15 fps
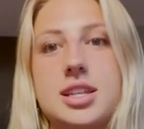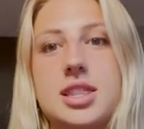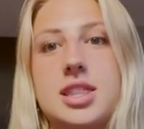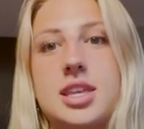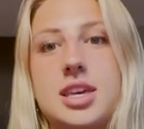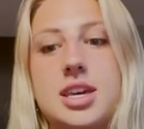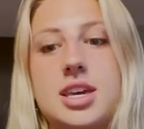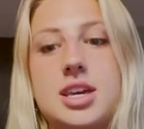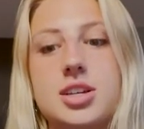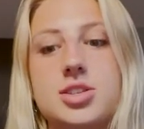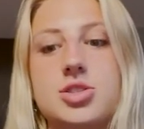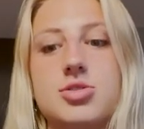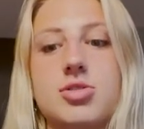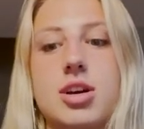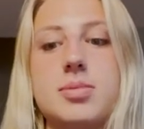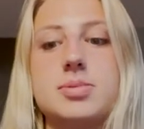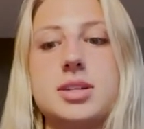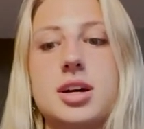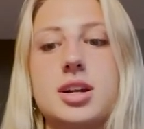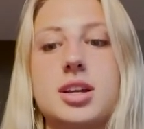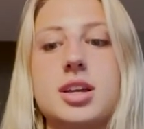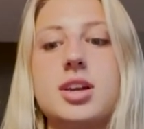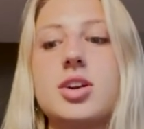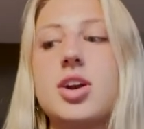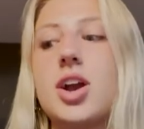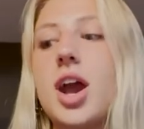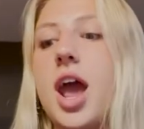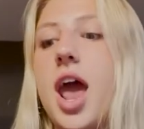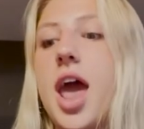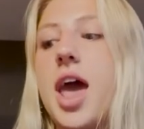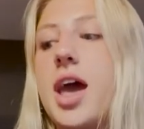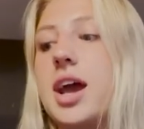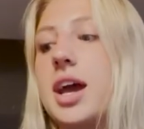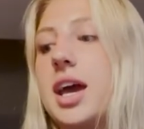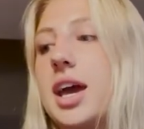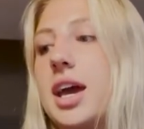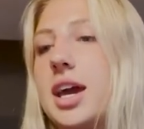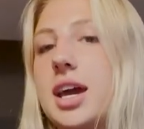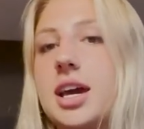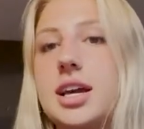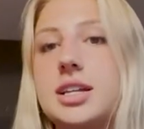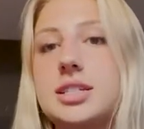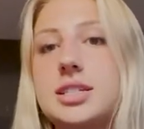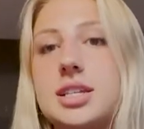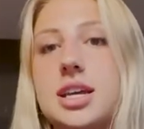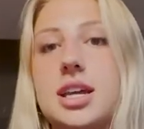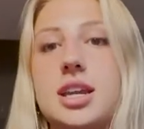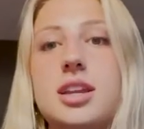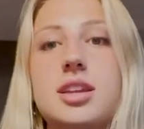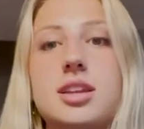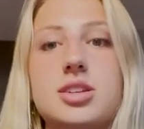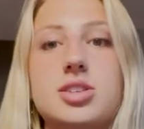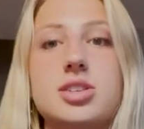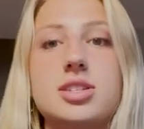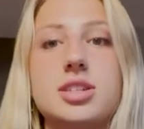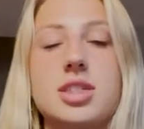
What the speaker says: the stripes on here. And in addition to